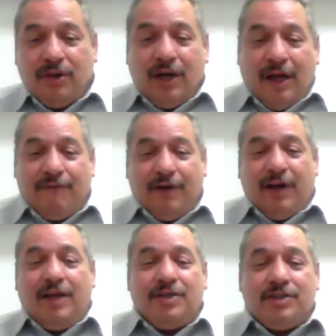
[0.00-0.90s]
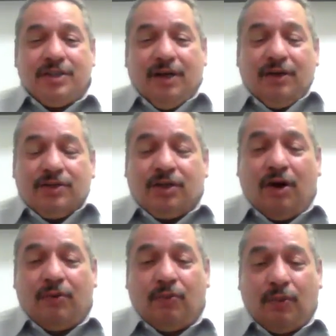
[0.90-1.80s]
need to have an agency to
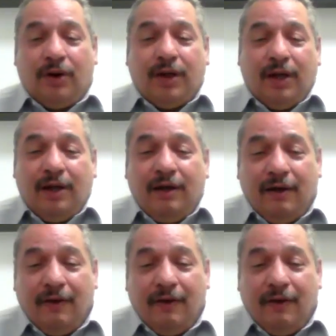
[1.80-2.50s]
start working.